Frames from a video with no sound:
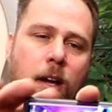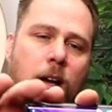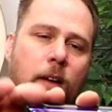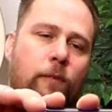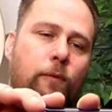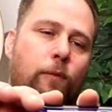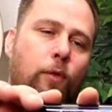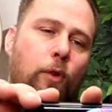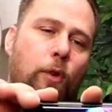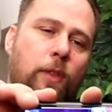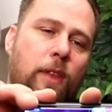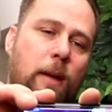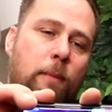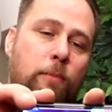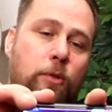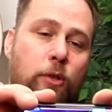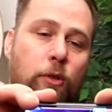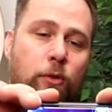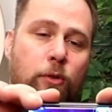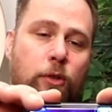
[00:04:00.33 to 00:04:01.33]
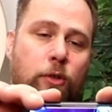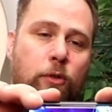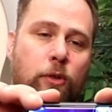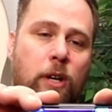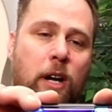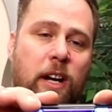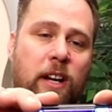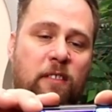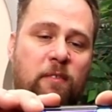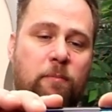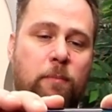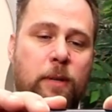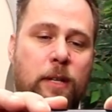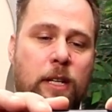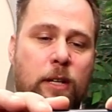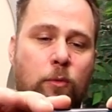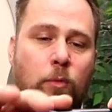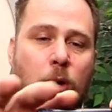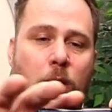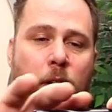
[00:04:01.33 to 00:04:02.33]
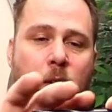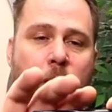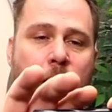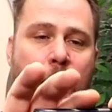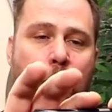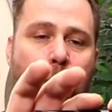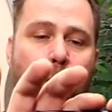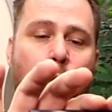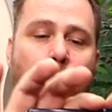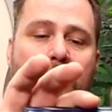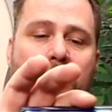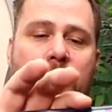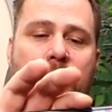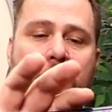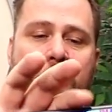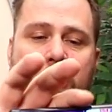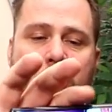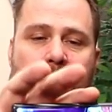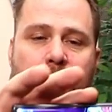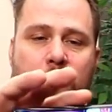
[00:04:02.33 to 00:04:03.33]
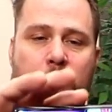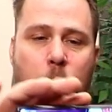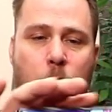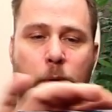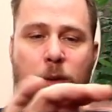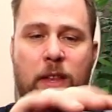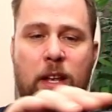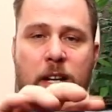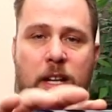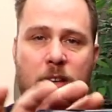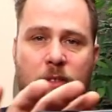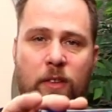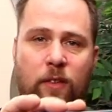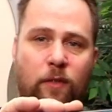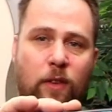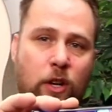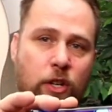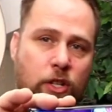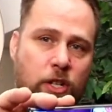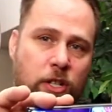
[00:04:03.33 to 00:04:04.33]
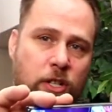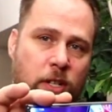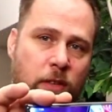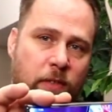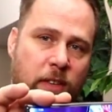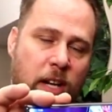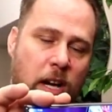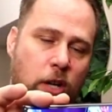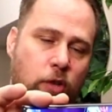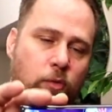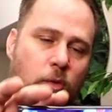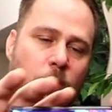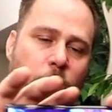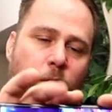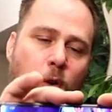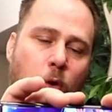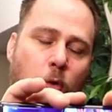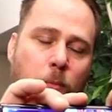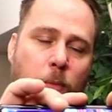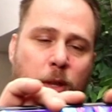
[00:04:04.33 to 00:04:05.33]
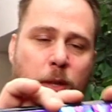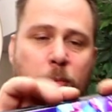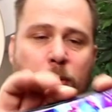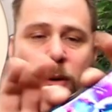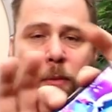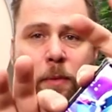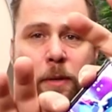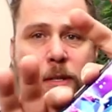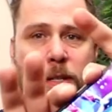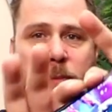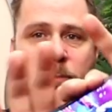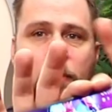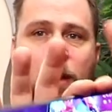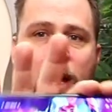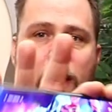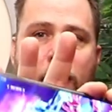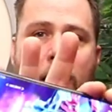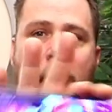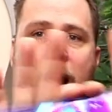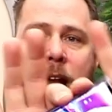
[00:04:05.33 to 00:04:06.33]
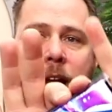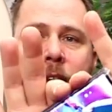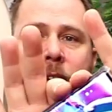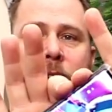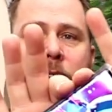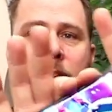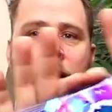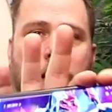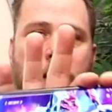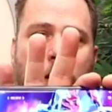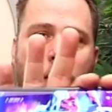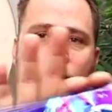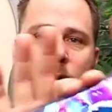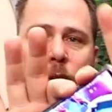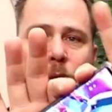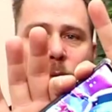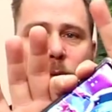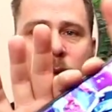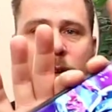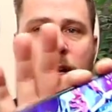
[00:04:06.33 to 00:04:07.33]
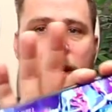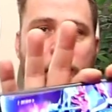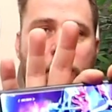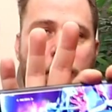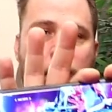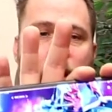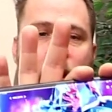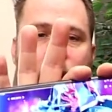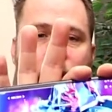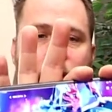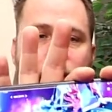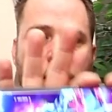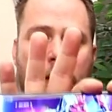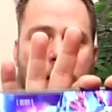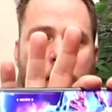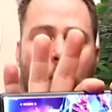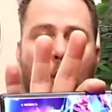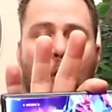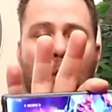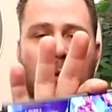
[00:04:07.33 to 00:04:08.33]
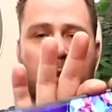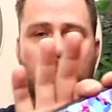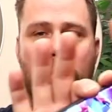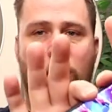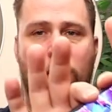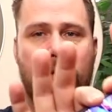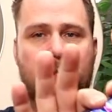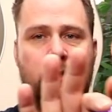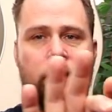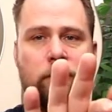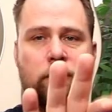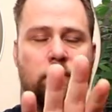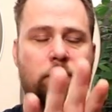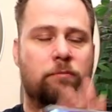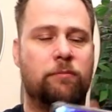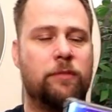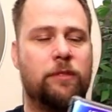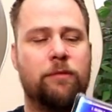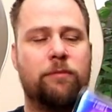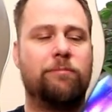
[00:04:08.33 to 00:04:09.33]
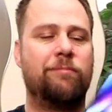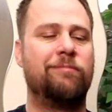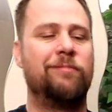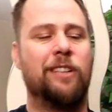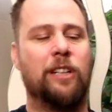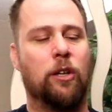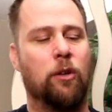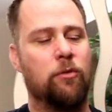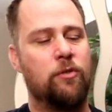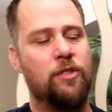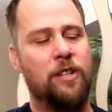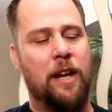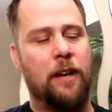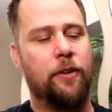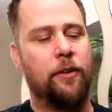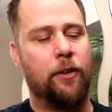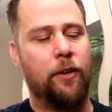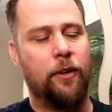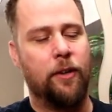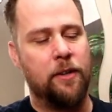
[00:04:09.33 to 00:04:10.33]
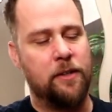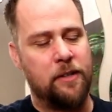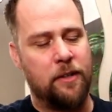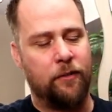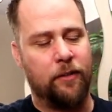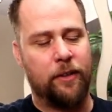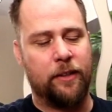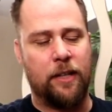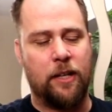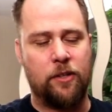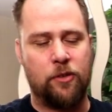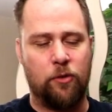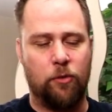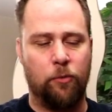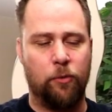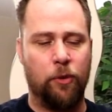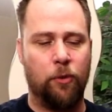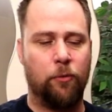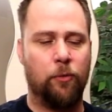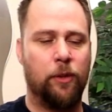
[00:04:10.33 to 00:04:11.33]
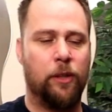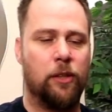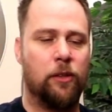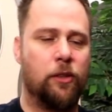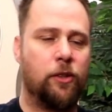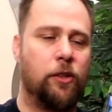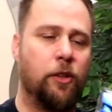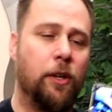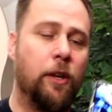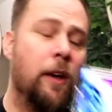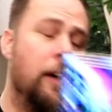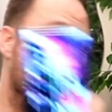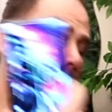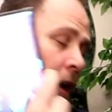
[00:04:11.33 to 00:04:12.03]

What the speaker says: for them to kind of be where they wouldn't interfere with any of the functions of the actual phone. But the problem is by that, you know, it would either kind of like hold it off, you know, center and stuff like that. So it wouldn't really look good.